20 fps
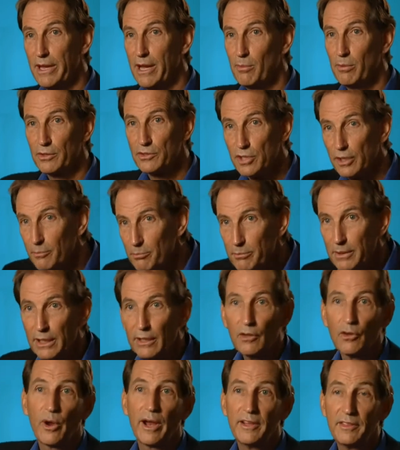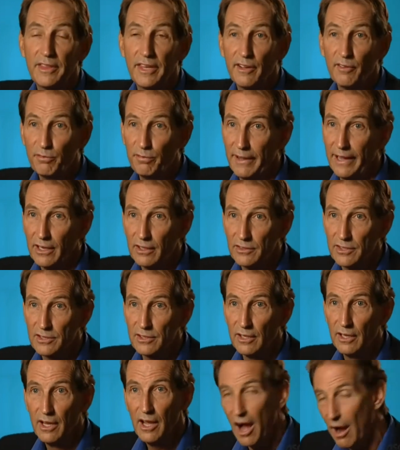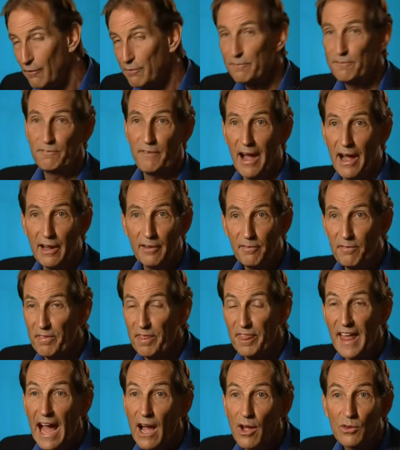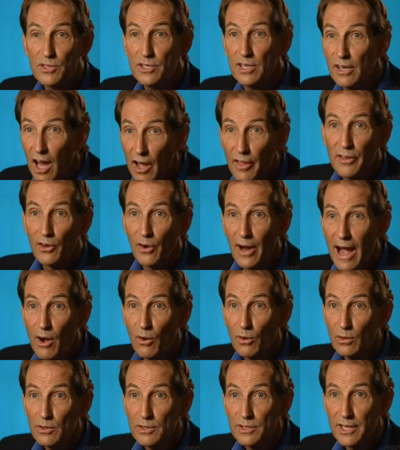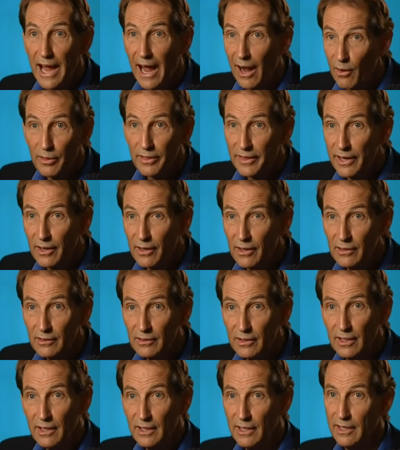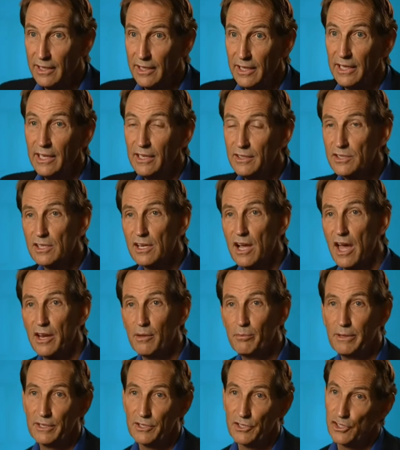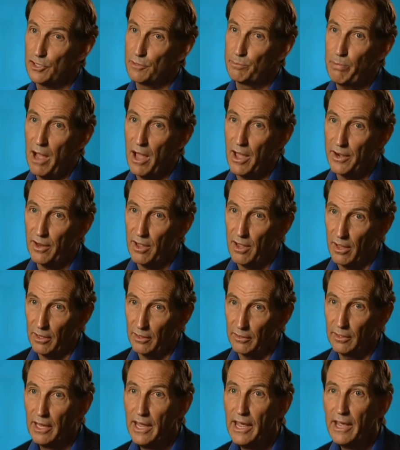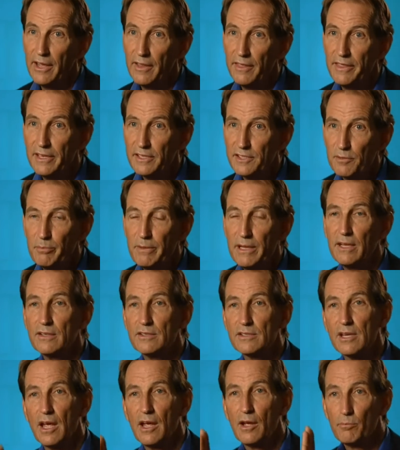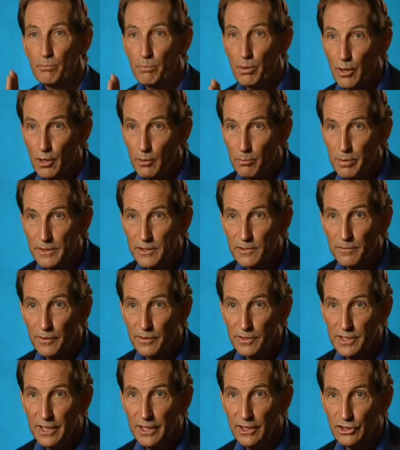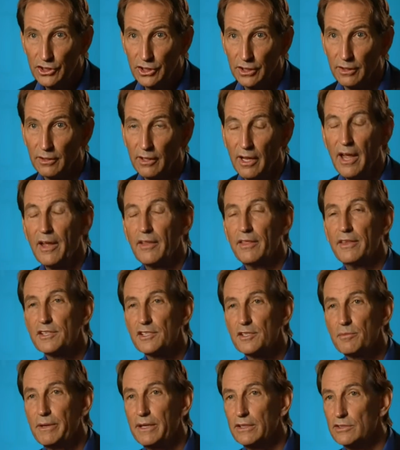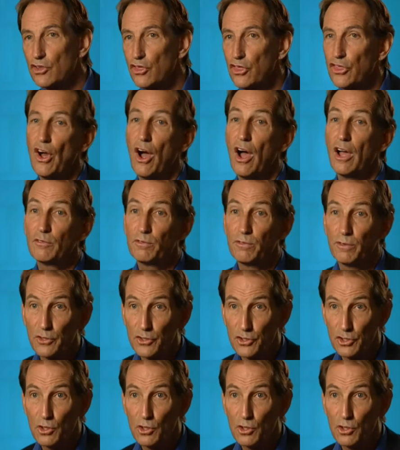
be able to ameliorate the effects? of 5,000 other hours out there, it's got to be spot on. This means purposeful teaching. This means thoughtful